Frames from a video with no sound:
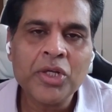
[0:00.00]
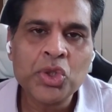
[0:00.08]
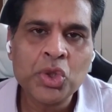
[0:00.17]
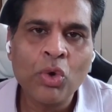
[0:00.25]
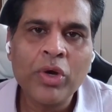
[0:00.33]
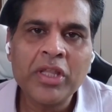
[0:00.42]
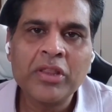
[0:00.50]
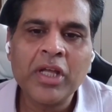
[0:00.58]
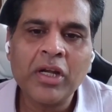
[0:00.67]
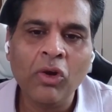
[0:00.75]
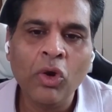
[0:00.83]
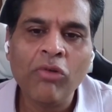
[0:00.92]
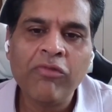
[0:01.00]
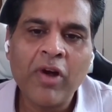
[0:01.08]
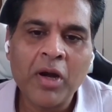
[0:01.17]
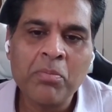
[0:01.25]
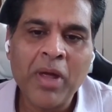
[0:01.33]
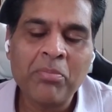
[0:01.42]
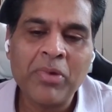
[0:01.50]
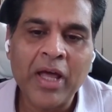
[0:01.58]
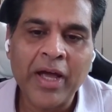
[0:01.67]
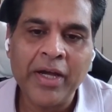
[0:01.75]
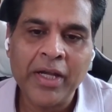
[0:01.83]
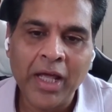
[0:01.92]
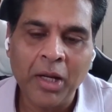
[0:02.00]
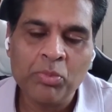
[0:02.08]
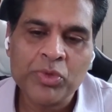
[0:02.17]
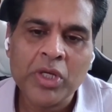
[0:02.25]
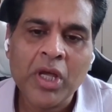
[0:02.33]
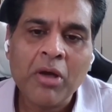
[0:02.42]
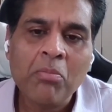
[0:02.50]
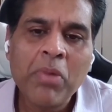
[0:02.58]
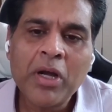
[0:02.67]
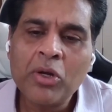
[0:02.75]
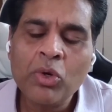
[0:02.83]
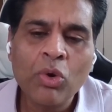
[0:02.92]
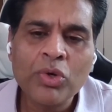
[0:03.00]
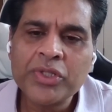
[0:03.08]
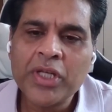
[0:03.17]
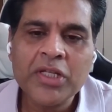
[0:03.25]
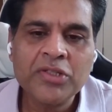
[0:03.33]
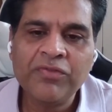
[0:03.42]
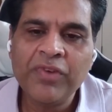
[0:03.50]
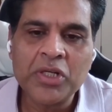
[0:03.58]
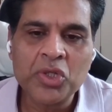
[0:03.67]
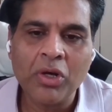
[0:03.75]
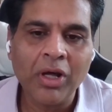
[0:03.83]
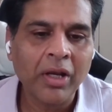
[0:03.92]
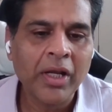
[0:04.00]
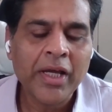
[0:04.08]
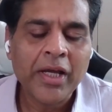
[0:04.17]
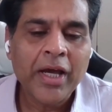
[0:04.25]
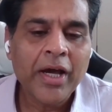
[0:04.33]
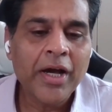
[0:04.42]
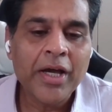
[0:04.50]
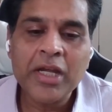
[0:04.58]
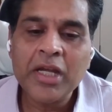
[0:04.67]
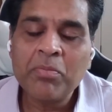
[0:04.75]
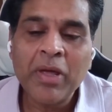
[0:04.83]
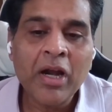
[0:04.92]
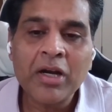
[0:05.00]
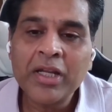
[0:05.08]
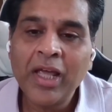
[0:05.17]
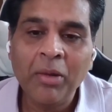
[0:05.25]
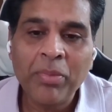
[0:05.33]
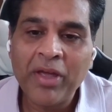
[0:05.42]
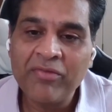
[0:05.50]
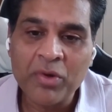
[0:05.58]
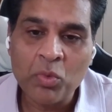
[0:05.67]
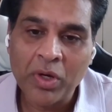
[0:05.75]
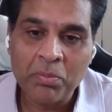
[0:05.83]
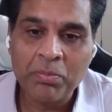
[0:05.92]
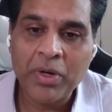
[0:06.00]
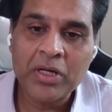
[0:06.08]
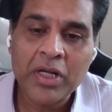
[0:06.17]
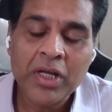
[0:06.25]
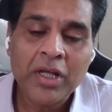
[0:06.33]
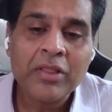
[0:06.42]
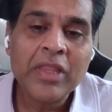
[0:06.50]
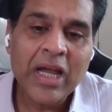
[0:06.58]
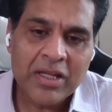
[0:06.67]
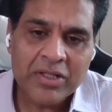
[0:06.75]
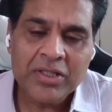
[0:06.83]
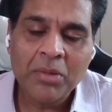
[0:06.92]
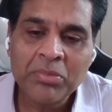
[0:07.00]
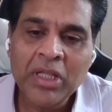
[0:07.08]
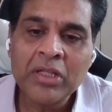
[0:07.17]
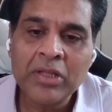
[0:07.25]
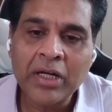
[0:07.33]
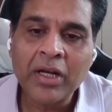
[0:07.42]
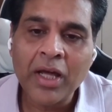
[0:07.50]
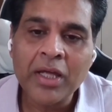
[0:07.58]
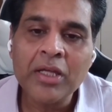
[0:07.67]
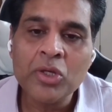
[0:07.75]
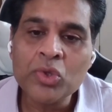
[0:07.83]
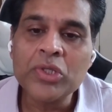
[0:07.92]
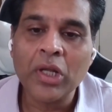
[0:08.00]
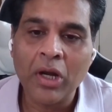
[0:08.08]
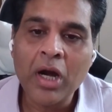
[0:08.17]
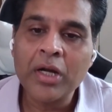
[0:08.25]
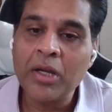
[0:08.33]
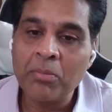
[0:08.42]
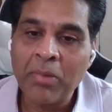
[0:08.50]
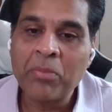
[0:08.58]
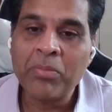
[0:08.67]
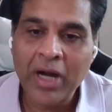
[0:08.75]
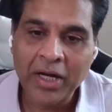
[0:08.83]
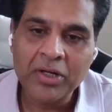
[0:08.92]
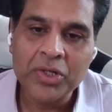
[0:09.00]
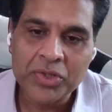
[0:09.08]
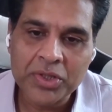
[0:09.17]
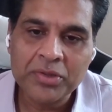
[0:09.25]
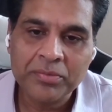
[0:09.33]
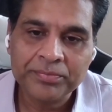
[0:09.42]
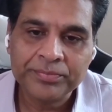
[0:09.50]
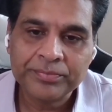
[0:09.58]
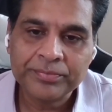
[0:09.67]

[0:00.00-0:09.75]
showing that low FODMAP diet helps, but no size fits all. It may not help everyone, but that is something that I use a lot in my practice.